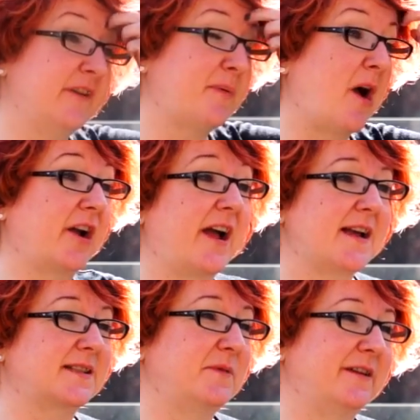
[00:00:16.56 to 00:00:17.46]
Phil Barker
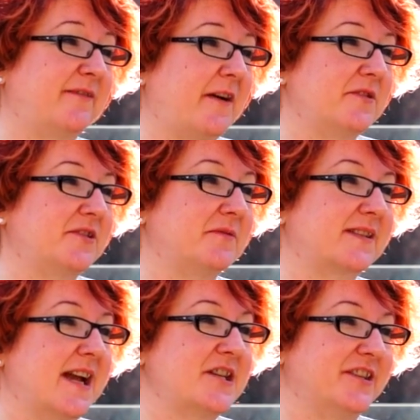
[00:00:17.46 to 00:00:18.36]
asked me if I would do a
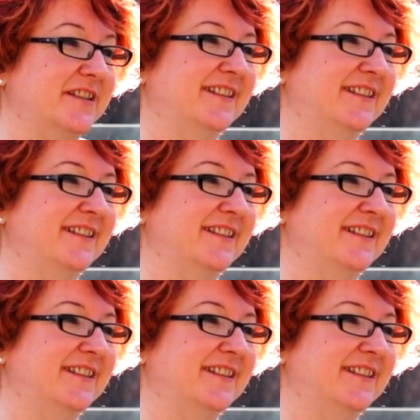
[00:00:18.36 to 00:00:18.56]
session